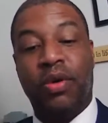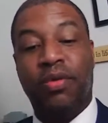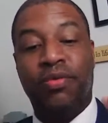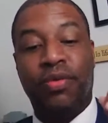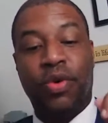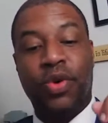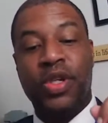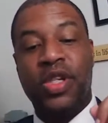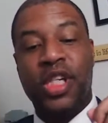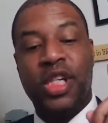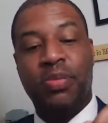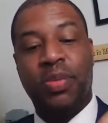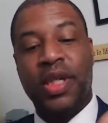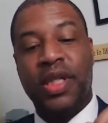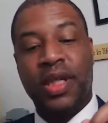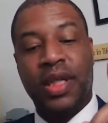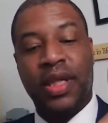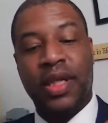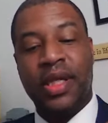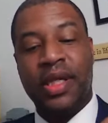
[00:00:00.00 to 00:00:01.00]
forced to
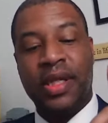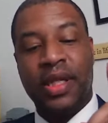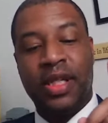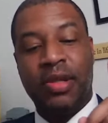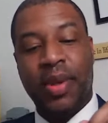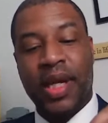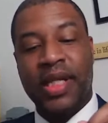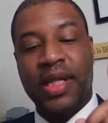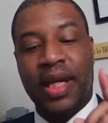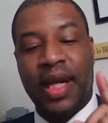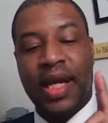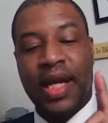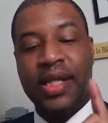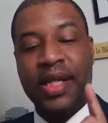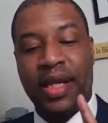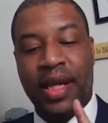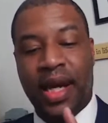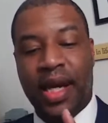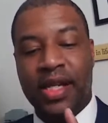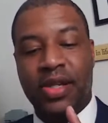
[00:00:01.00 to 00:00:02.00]
specialize in
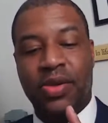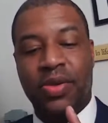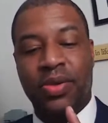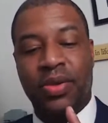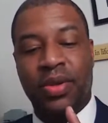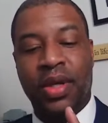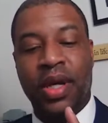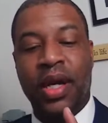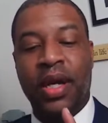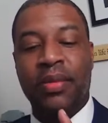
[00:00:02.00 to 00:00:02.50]
high school